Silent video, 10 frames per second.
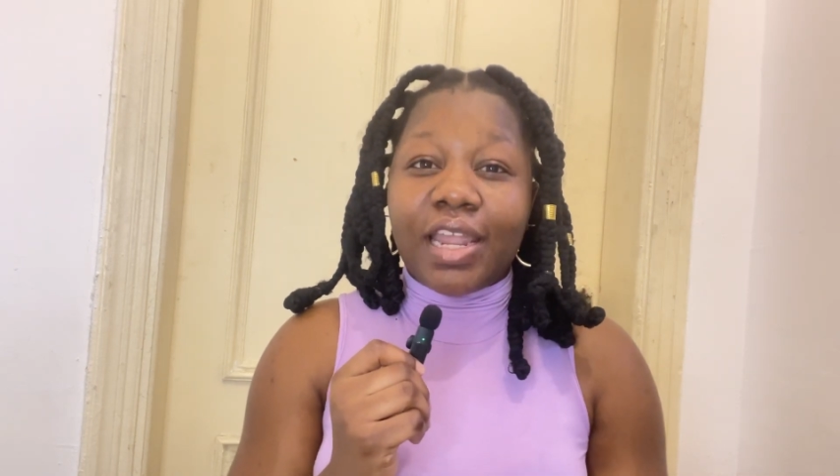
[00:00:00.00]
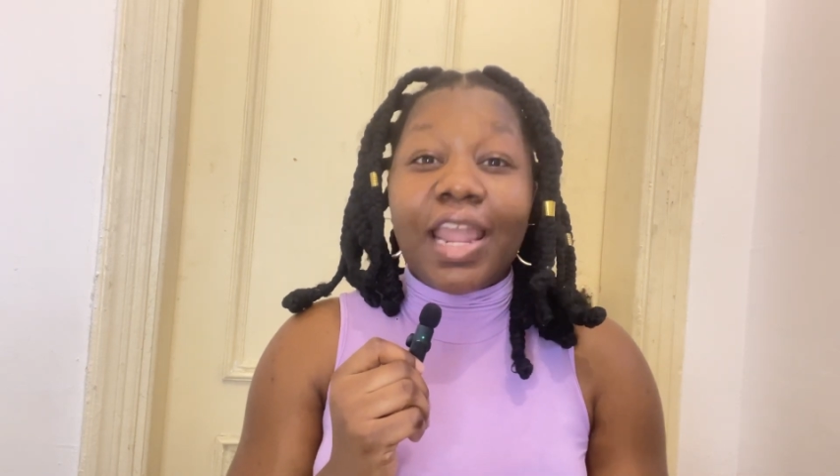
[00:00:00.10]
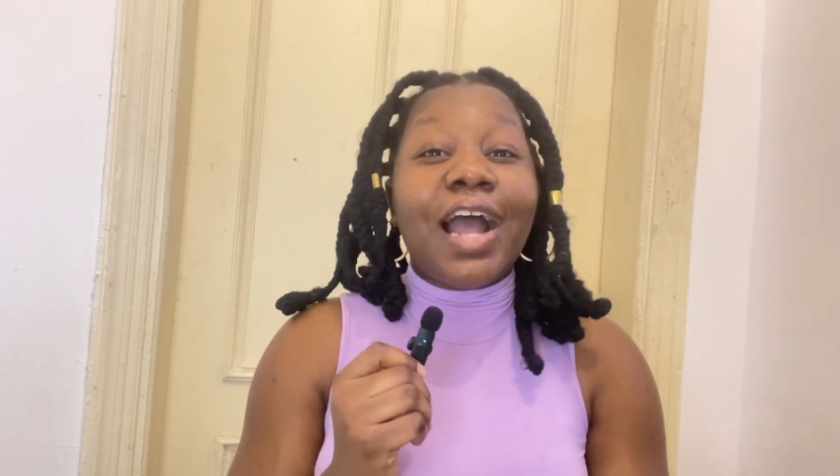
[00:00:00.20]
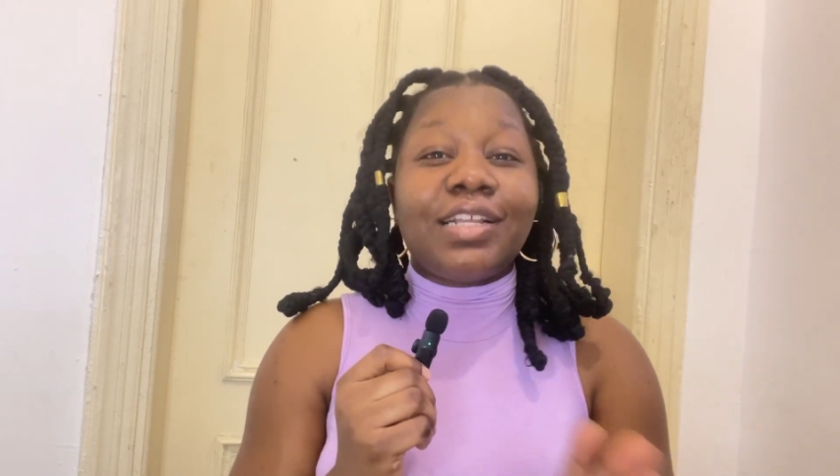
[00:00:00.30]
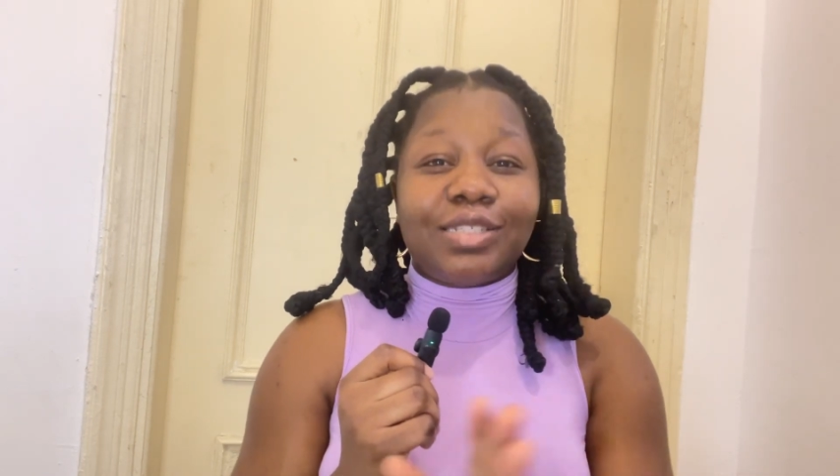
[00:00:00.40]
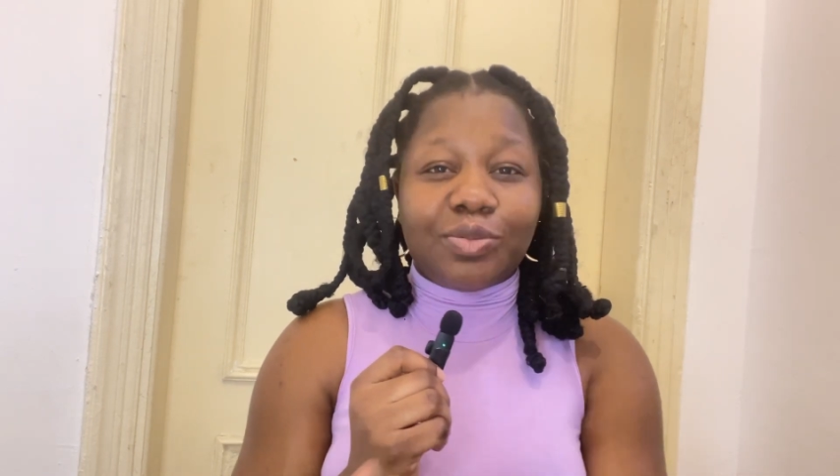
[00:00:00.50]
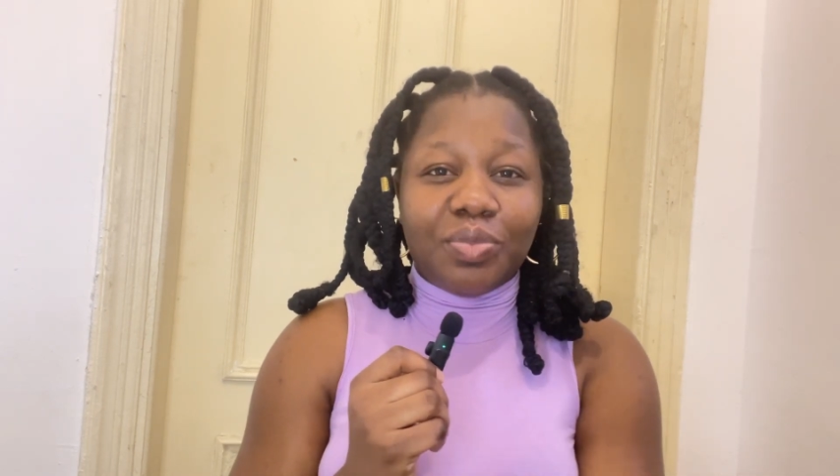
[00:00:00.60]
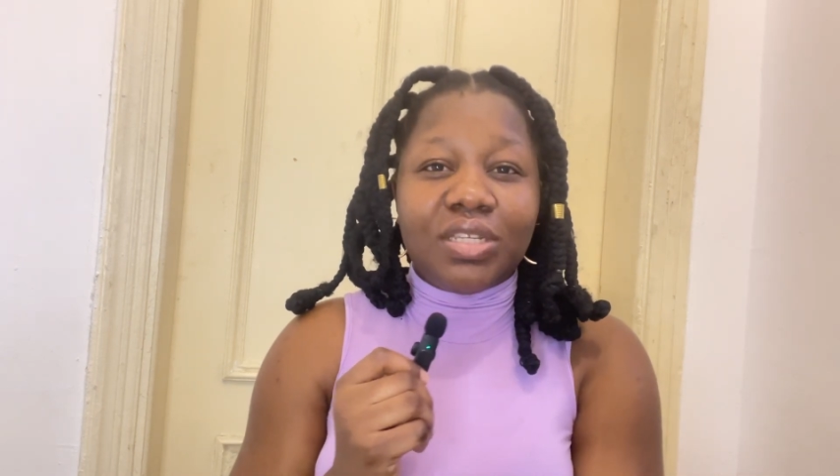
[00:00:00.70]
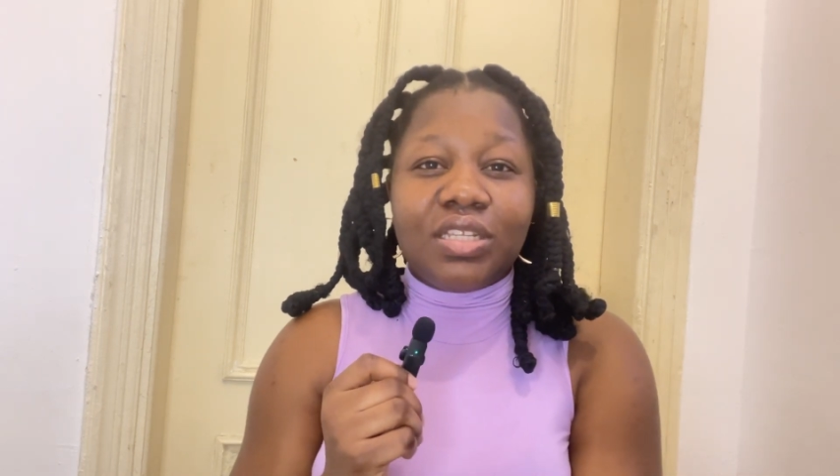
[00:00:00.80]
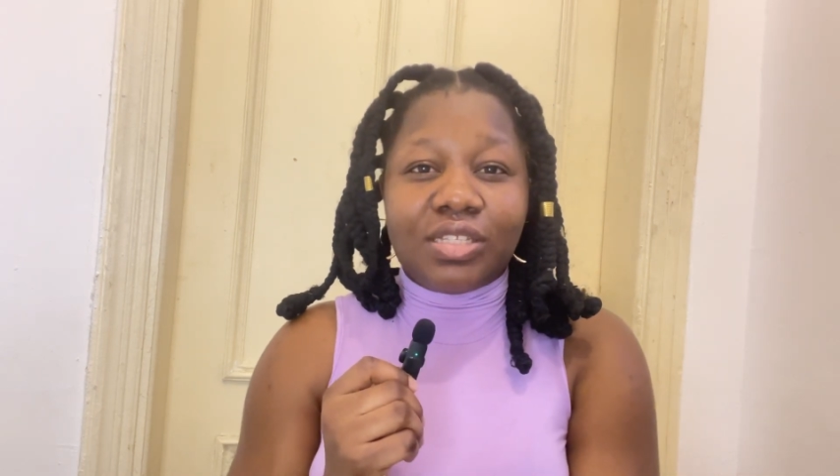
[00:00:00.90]
it has to
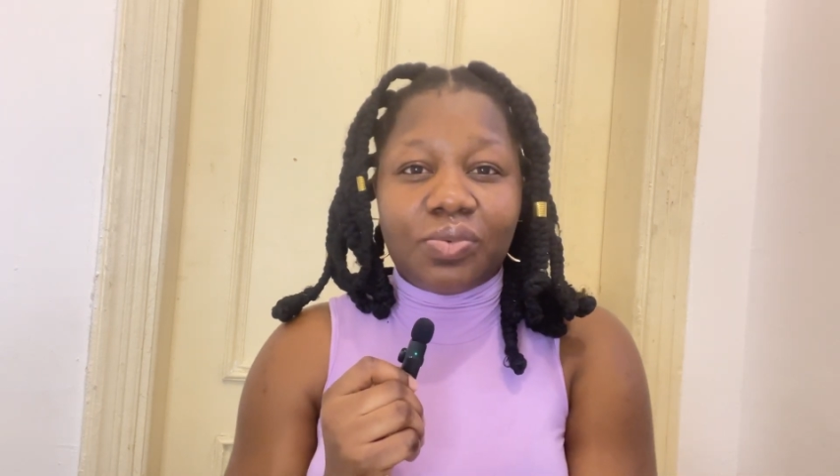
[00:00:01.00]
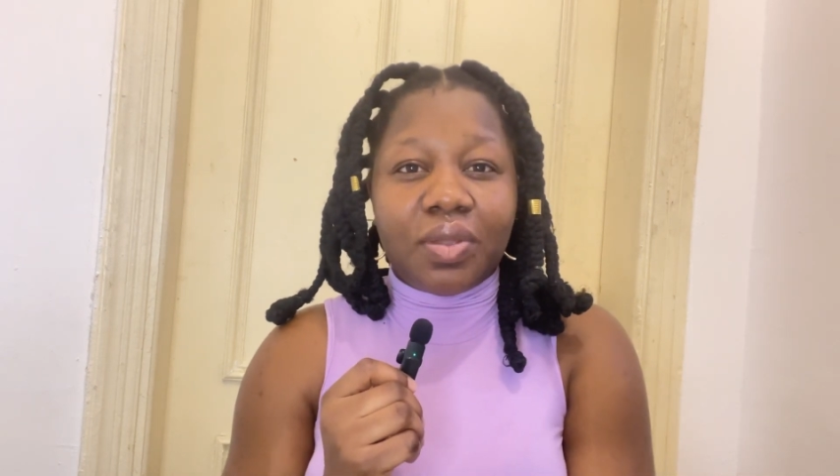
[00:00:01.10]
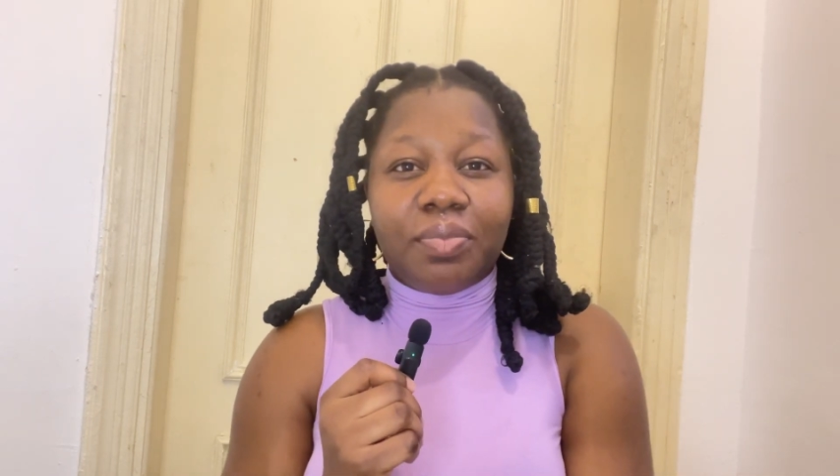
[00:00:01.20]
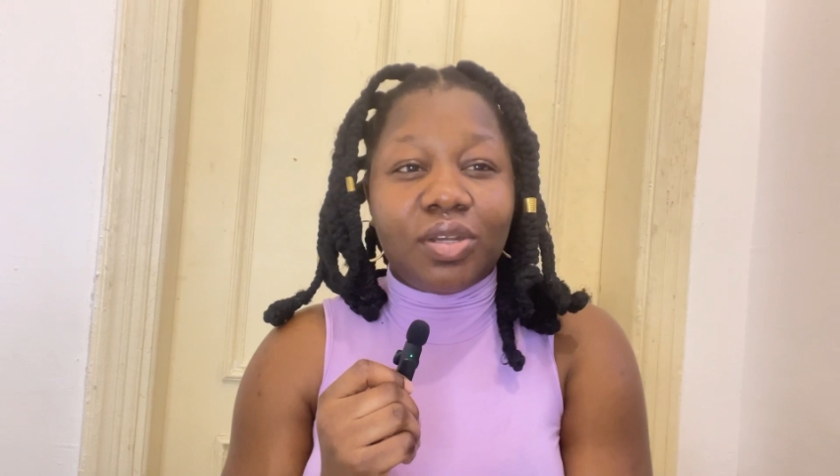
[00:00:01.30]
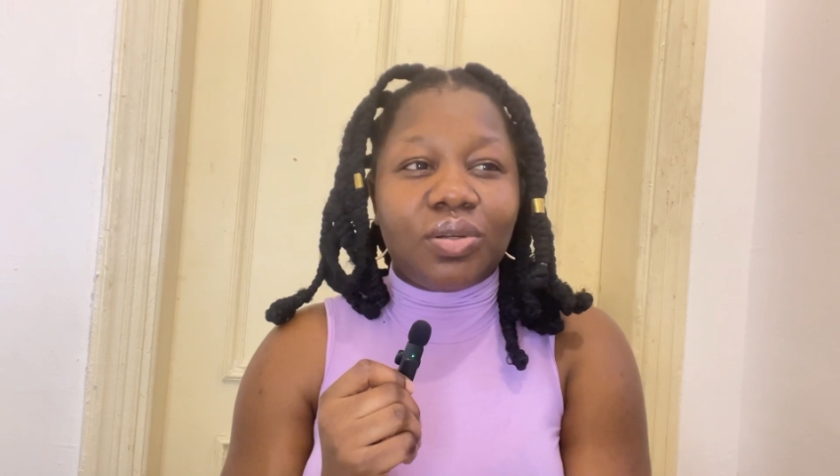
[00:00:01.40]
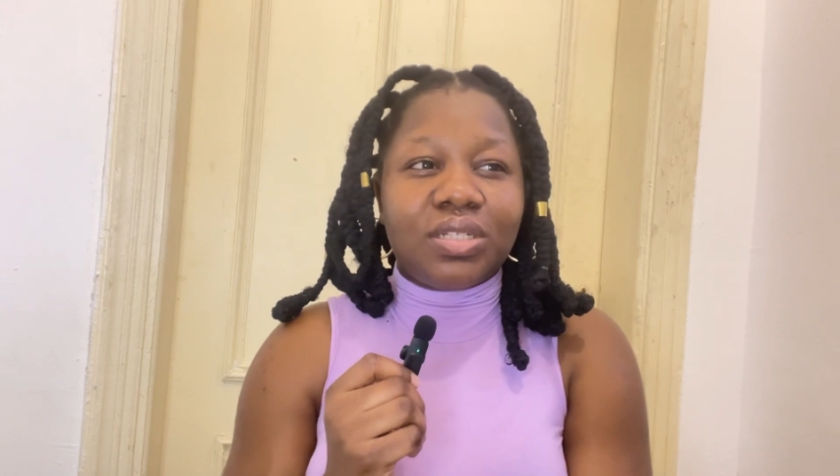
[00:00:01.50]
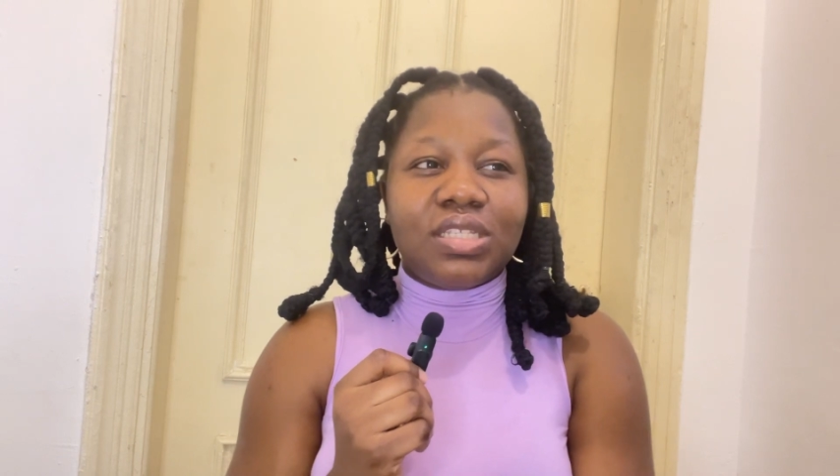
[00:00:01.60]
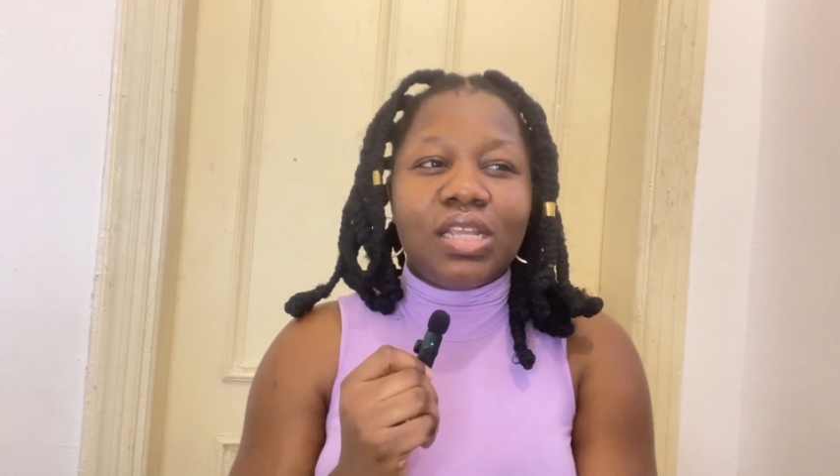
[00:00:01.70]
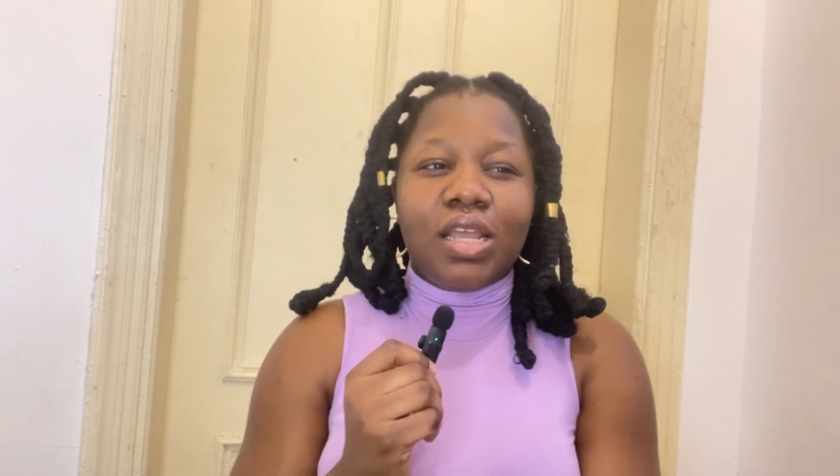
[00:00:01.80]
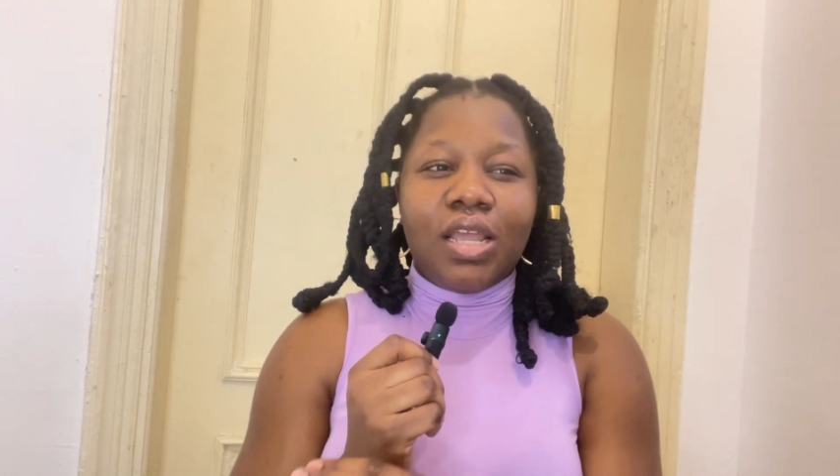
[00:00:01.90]
be this way, because